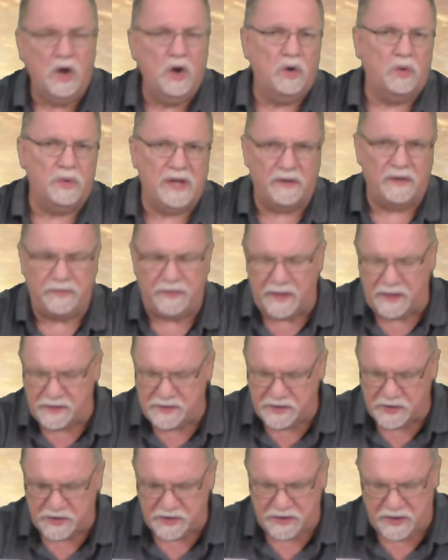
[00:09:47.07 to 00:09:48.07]
we have things
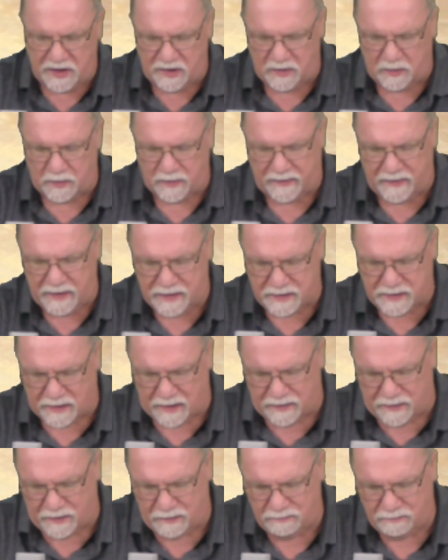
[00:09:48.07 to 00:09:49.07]
to share with each
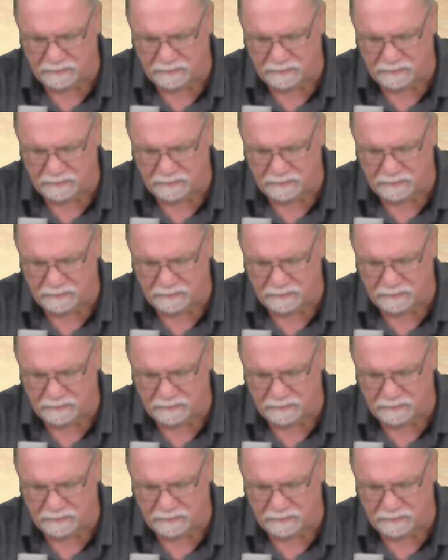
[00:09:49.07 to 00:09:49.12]
other.